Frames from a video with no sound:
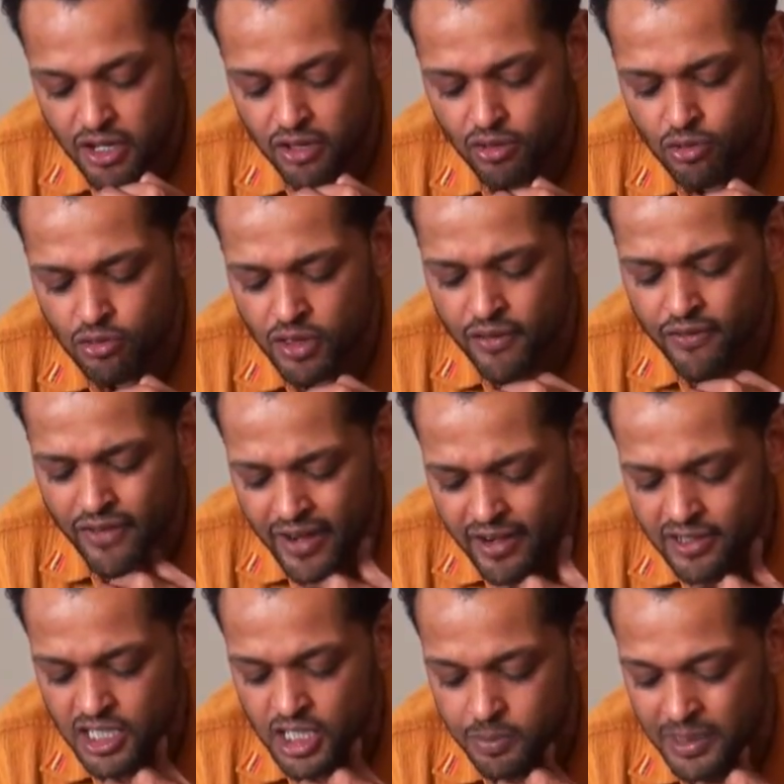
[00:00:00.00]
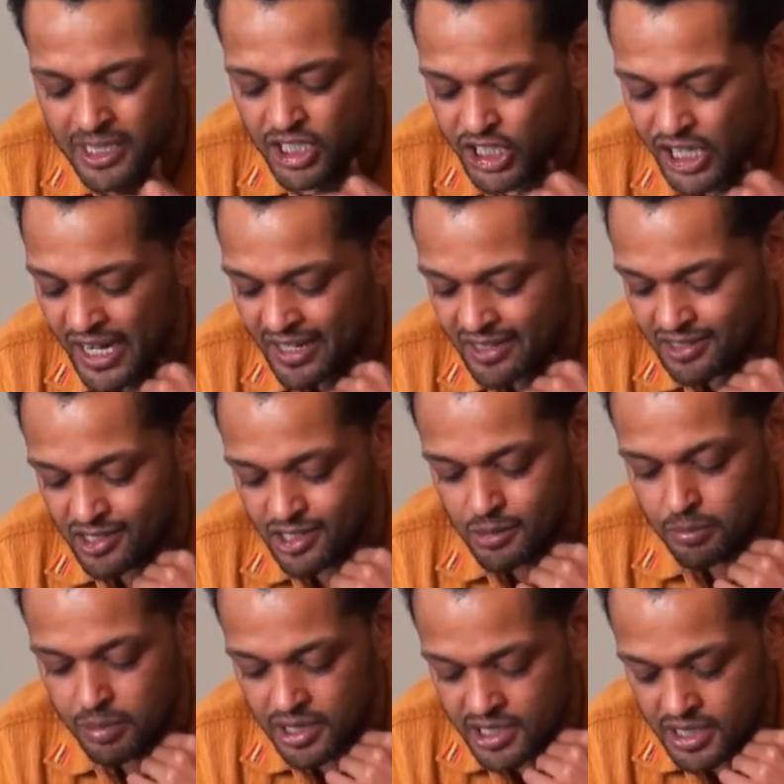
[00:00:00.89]
through the very speech acts
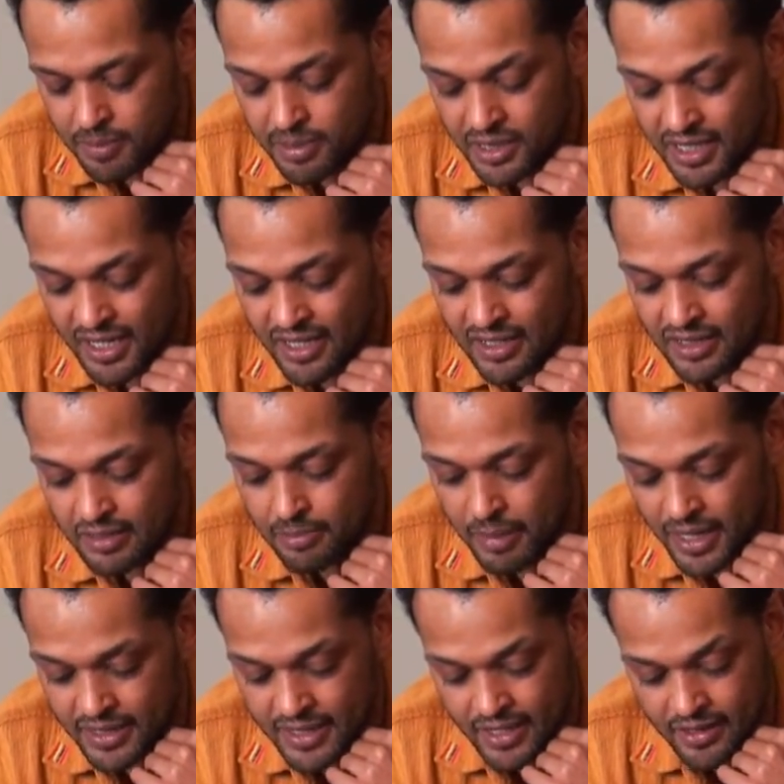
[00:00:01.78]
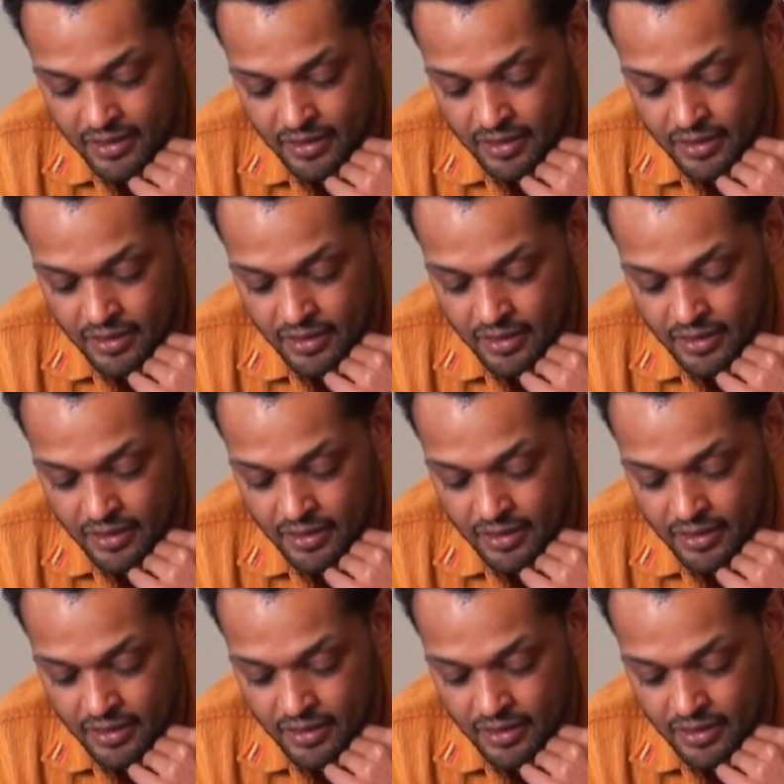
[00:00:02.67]
precipitated by death.